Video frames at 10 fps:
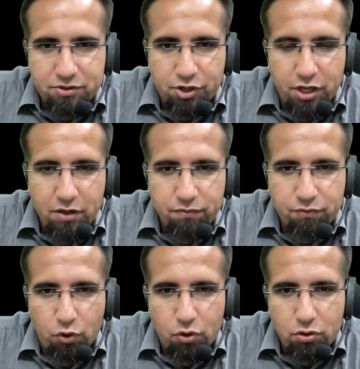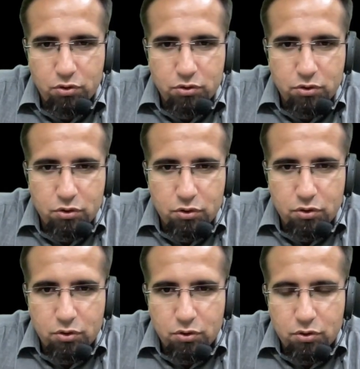
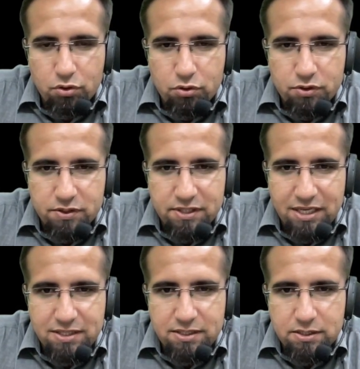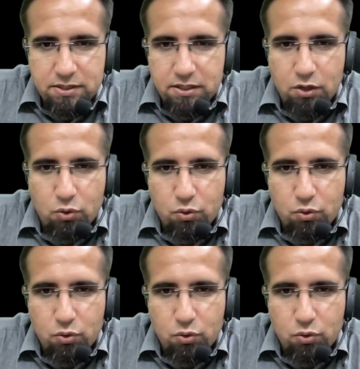3460.